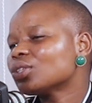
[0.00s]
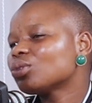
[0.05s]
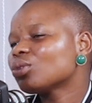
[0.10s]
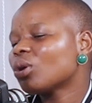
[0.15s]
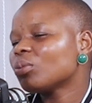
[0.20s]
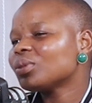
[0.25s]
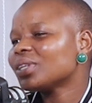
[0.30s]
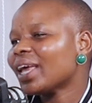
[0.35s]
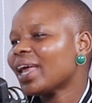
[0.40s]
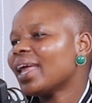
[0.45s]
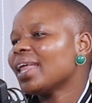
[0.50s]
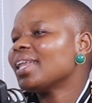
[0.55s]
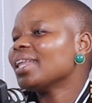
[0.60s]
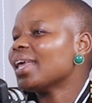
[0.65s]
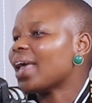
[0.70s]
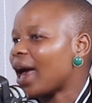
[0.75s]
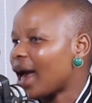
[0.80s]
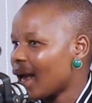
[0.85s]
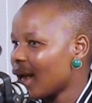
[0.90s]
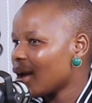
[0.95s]
he stopped
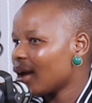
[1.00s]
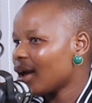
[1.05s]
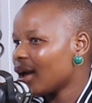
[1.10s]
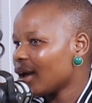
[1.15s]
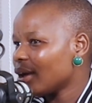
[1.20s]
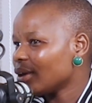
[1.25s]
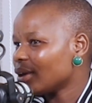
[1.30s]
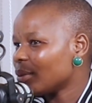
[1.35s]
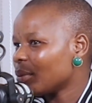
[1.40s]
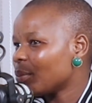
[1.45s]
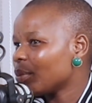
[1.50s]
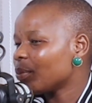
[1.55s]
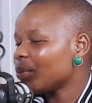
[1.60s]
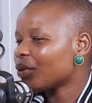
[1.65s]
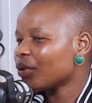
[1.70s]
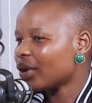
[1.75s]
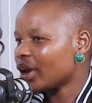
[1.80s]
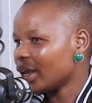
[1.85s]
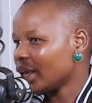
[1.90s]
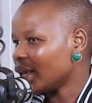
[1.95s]
earlier
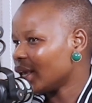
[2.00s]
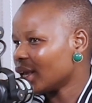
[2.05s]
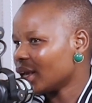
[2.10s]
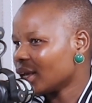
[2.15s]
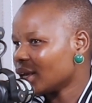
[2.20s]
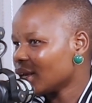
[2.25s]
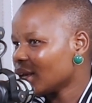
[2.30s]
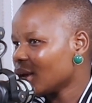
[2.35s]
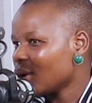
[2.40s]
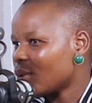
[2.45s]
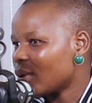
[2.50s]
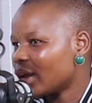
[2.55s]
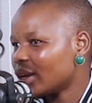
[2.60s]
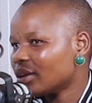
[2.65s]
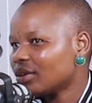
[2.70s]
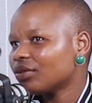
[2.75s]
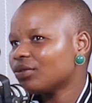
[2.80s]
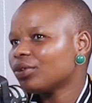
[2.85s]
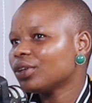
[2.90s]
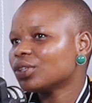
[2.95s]

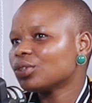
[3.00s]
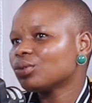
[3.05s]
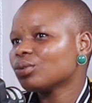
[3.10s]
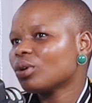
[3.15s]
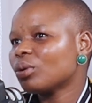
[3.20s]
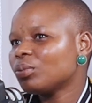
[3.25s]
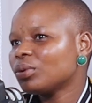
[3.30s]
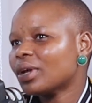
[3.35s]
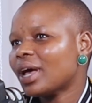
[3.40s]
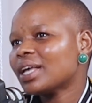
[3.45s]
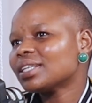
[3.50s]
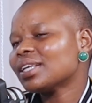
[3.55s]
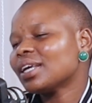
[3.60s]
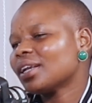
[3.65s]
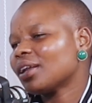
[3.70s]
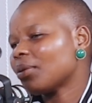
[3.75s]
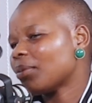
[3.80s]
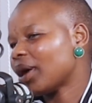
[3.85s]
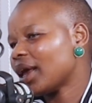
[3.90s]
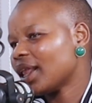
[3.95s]
praying? What if he stopped
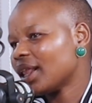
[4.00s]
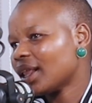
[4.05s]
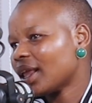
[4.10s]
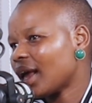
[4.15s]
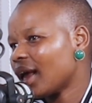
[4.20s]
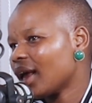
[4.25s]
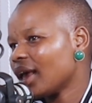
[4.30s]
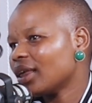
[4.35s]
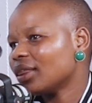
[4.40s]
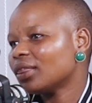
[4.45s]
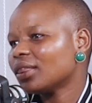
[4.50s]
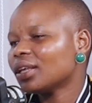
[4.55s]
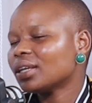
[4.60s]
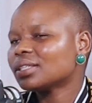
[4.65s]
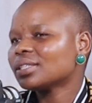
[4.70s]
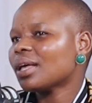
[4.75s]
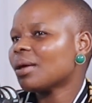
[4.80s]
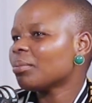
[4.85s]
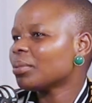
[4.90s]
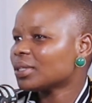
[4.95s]
asanamandla
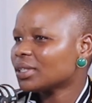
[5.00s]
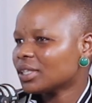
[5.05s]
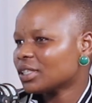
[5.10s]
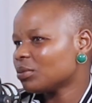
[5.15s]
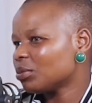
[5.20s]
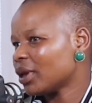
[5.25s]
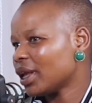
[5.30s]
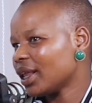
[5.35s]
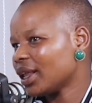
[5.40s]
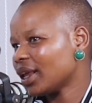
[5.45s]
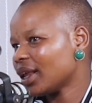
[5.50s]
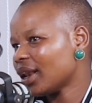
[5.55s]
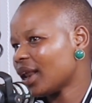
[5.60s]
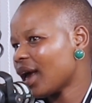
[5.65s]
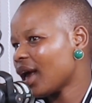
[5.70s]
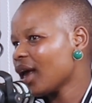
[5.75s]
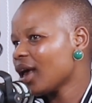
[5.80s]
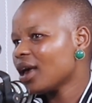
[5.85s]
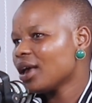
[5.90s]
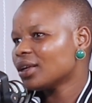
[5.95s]
and then
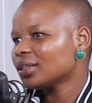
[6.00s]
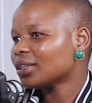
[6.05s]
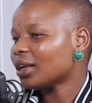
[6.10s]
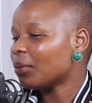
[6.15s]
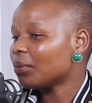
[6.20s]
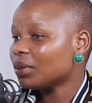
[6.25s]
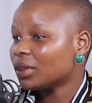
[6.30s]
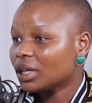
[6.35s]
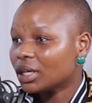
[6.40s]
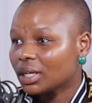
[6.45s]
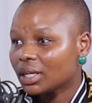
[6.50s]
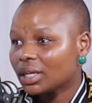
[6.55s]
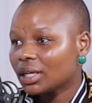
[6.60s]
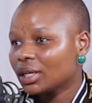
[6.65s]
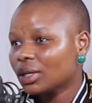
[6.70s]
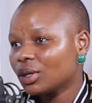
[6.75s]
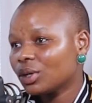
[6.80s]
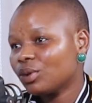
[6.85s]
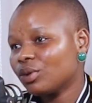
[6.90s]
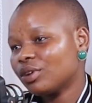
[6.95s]

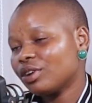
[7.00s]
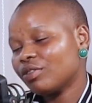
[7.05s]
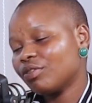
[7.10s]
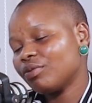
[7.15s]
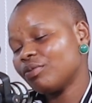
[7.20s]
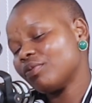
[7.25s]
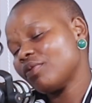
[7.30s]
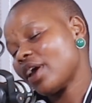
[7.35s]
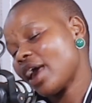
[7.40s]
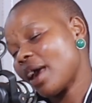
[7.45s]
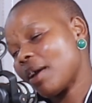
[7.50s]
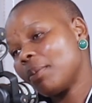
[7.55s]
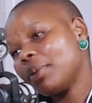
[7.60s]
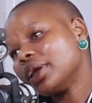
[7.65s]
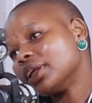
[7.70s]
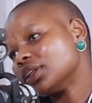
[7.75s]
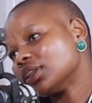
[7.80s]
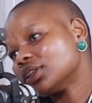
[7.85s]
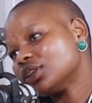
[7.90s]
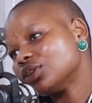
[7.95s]
something could have
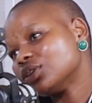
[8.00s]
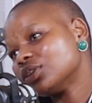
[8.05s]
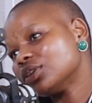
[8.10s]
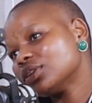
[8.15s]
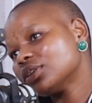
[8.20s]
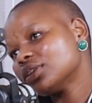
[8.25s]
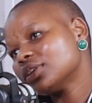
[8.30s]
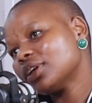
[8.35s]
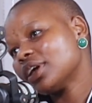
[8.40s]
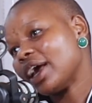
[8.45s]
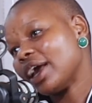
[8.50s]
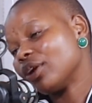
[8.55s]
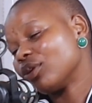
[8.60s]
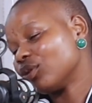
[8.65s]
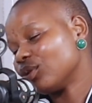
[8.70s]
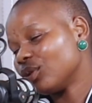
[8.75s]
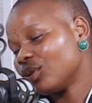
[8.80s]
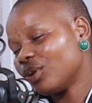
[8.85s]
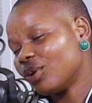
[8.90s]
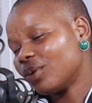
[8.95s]
happened?
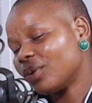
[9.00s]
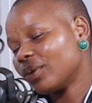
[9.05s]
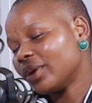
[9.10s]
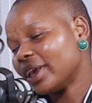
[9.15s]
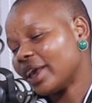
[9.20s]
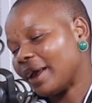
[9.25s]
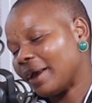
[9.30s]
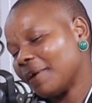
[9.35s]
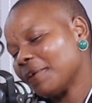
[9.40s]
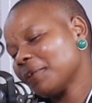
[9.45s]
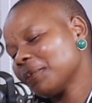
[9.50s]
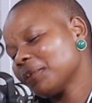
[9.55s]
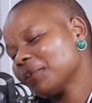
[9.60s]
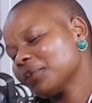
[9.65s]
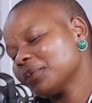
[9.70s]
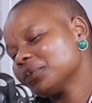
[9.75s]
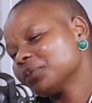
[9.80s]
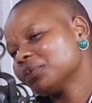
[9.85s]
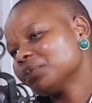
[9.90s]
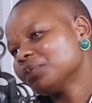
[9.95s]
I don't know. Yeah,